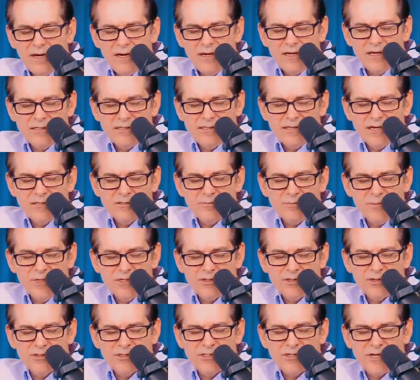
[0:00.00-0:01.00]
It says
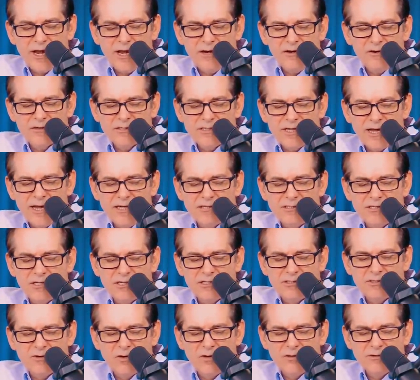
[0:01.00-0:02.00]
Mr. Sanders has
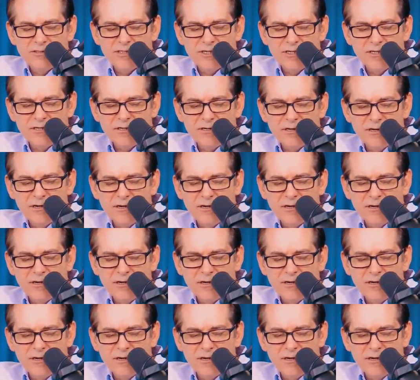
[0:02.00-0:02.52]
exalted.